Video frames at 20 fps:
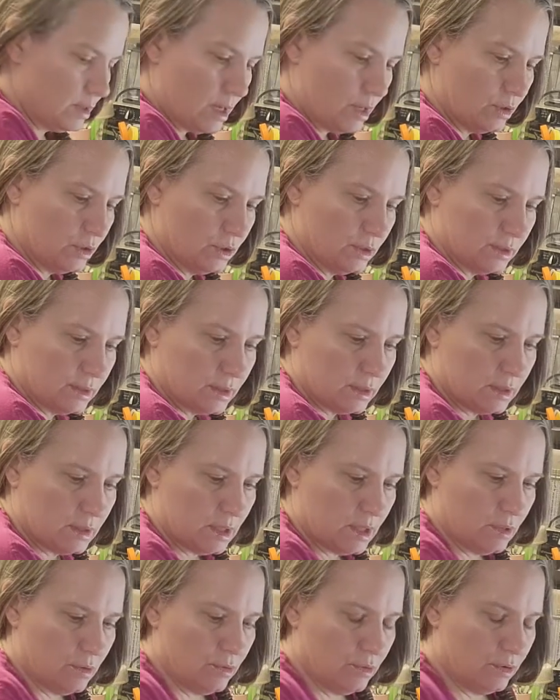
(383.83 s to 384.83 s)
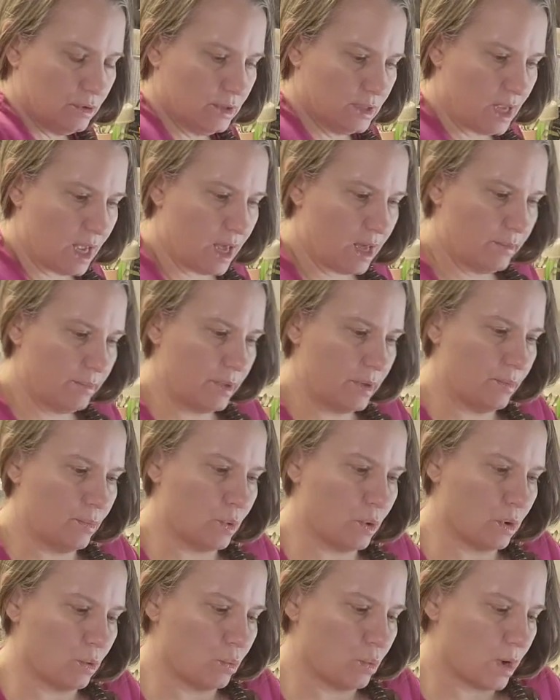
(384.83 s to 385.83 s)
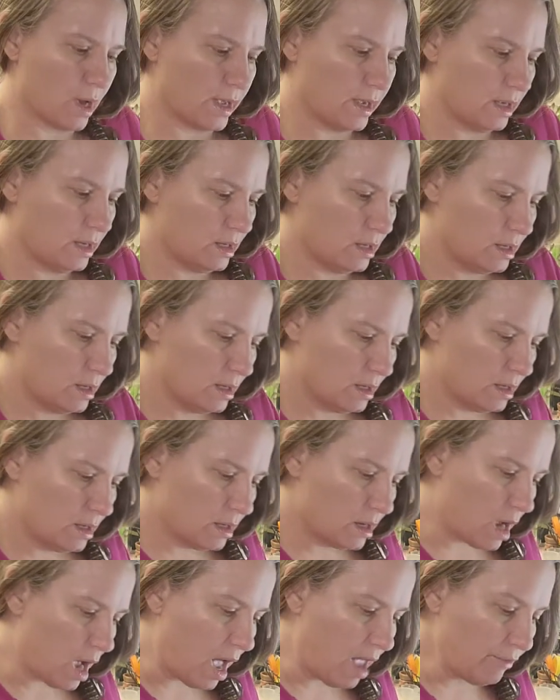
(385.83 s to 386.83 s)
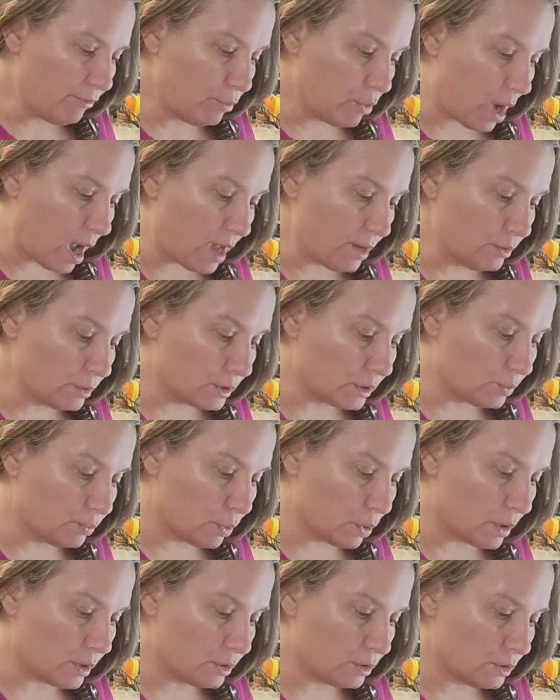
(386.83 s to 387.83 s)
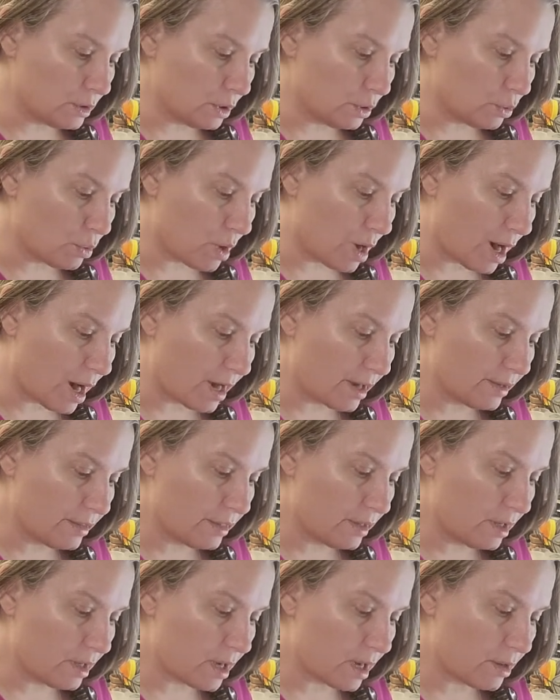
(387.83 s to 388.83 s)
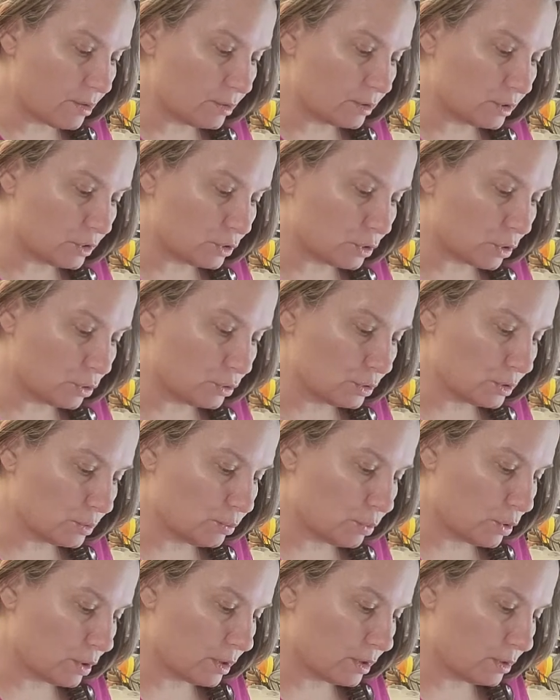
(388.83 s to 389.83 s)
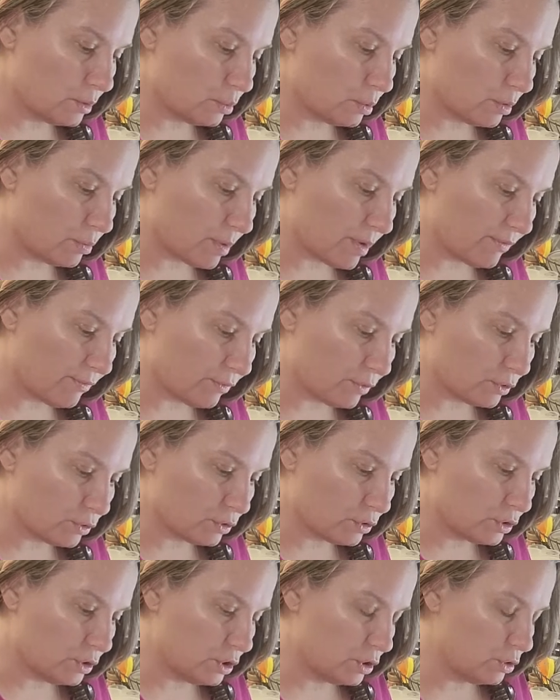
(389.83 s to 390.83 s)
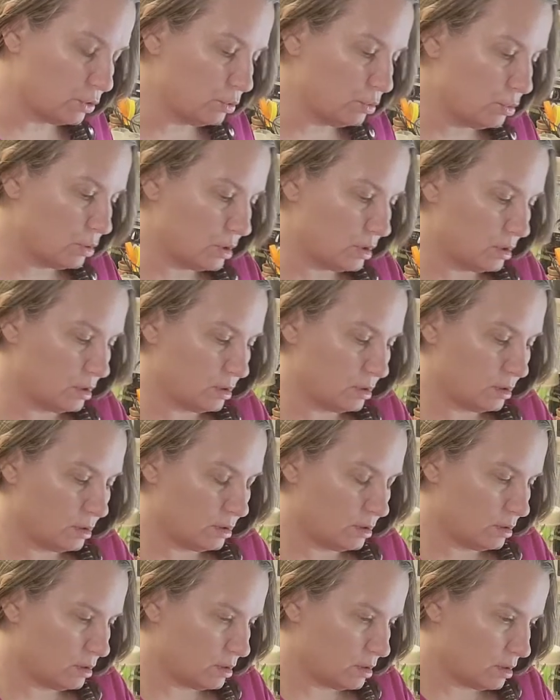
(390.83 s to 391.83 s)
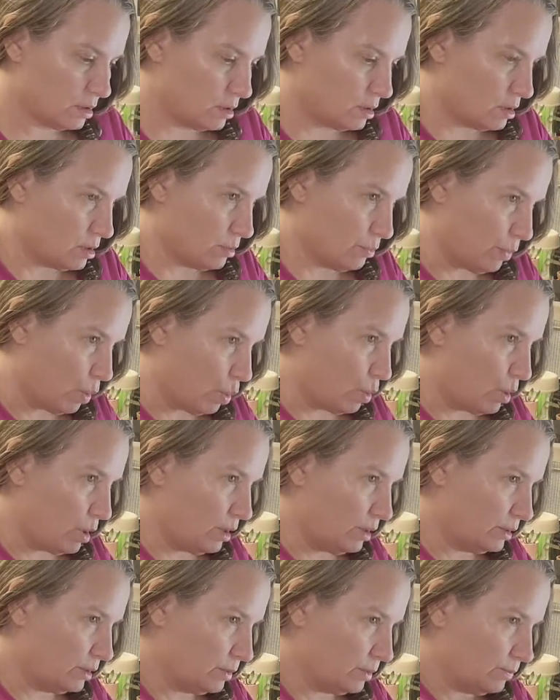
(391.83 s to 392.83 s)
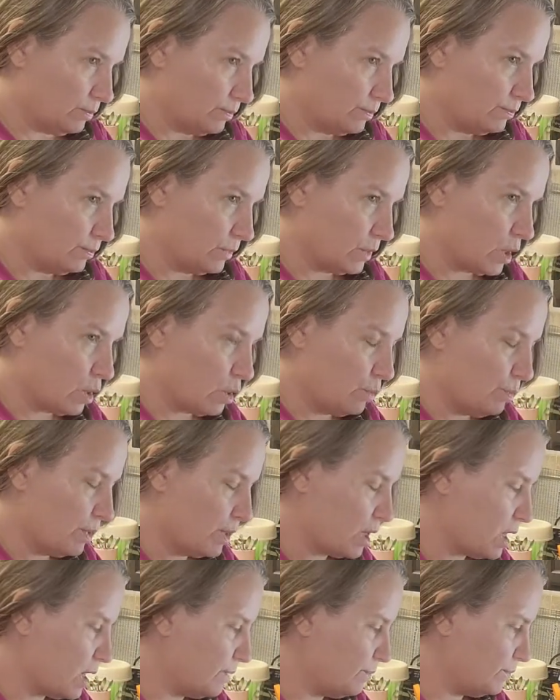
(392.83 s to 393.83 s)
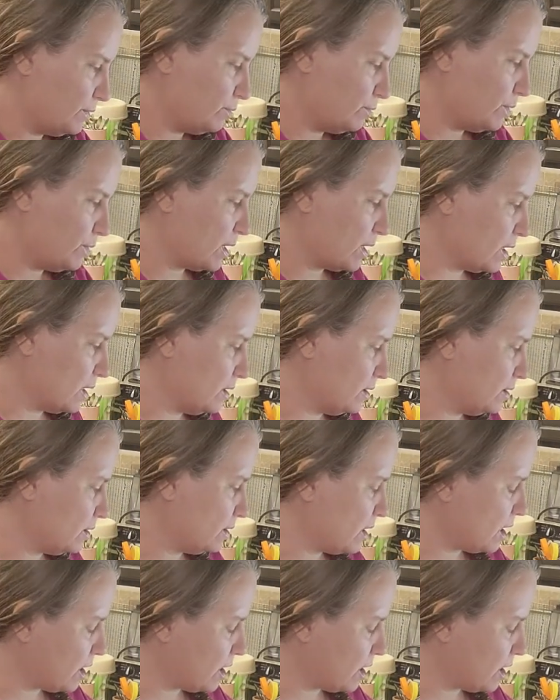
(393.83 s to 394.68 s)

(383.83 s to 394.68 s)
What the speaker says: Just a tad bit more white. I was spoiled too. I think I was so spoiled with my first 2 pours, the open cups, because they